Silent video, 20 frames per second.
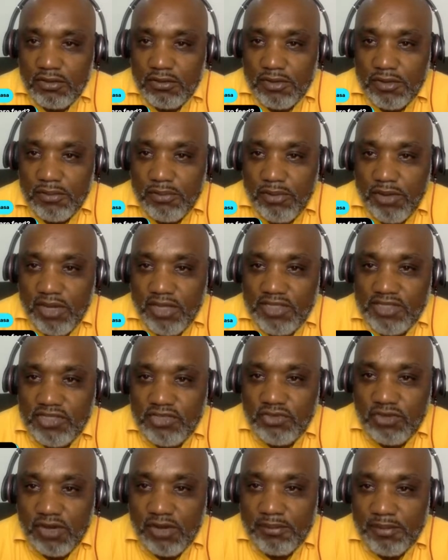the
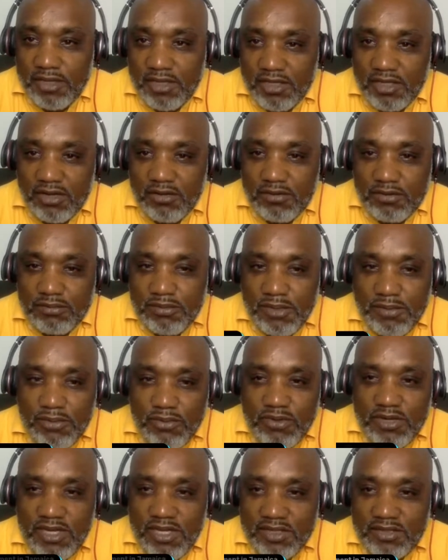brainstorming. You know, we, maybe
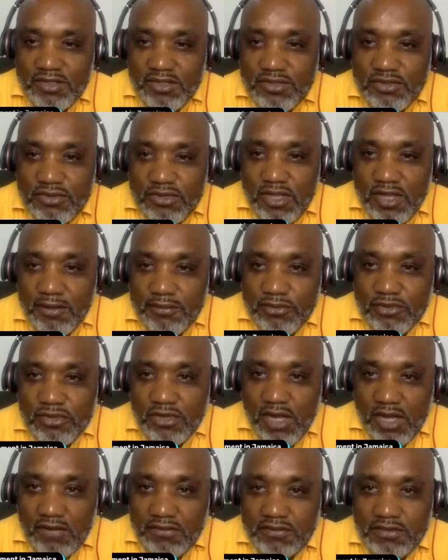we need to do that
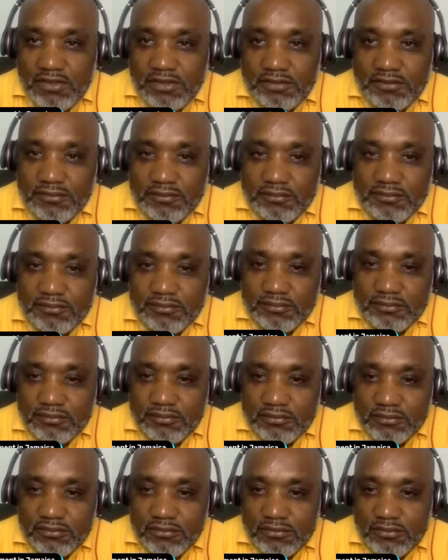more often.
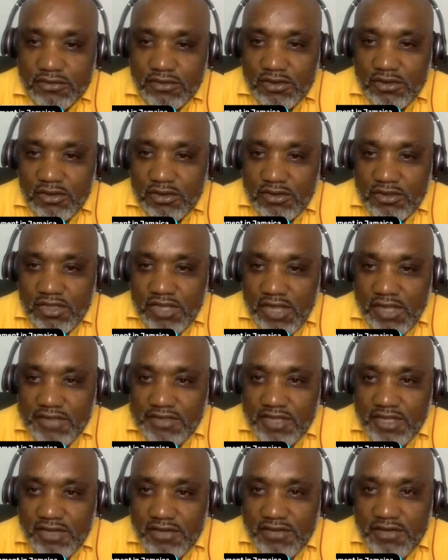You guys
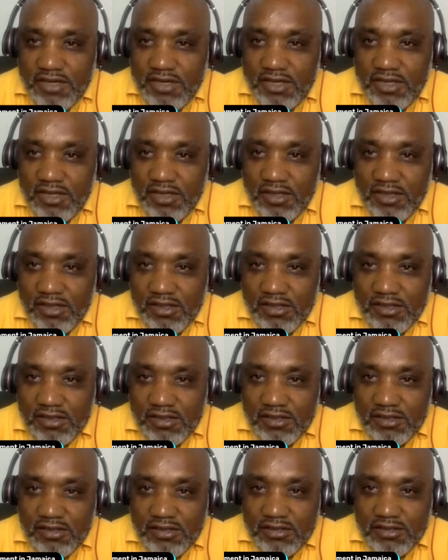agree?
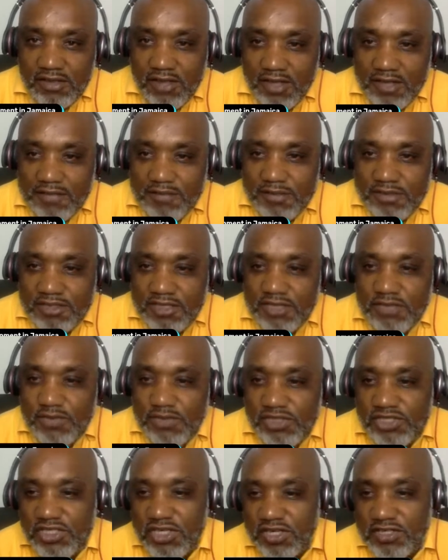as much as
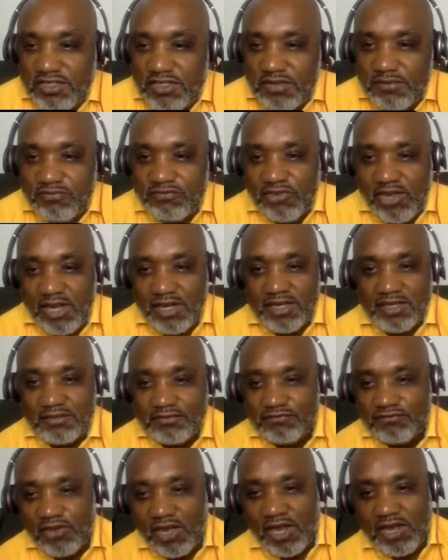we shared some valid,
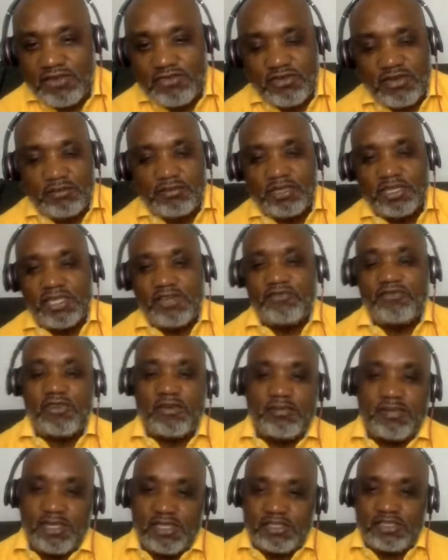valuable
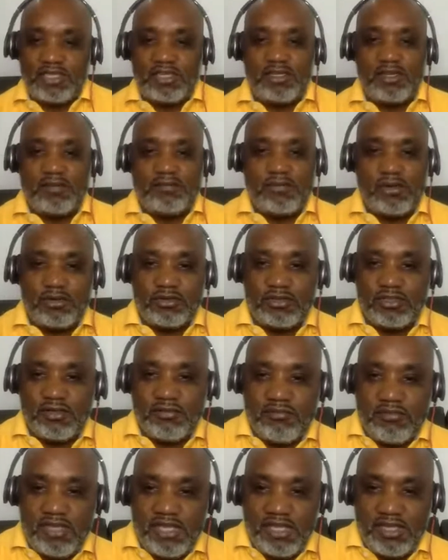information about the
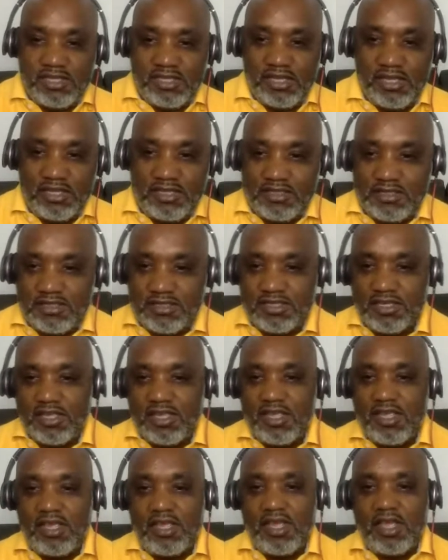meetings
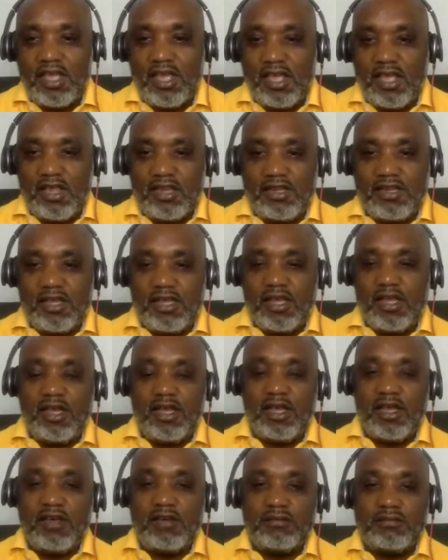and
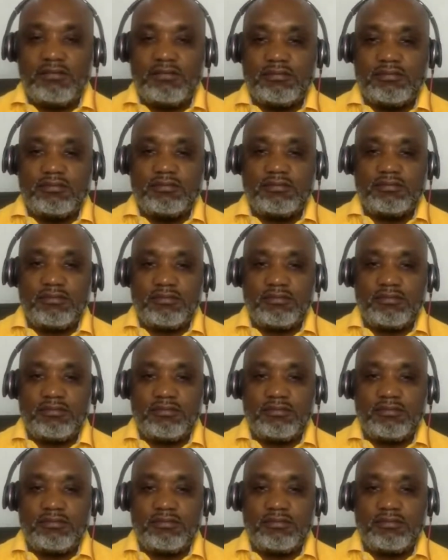um,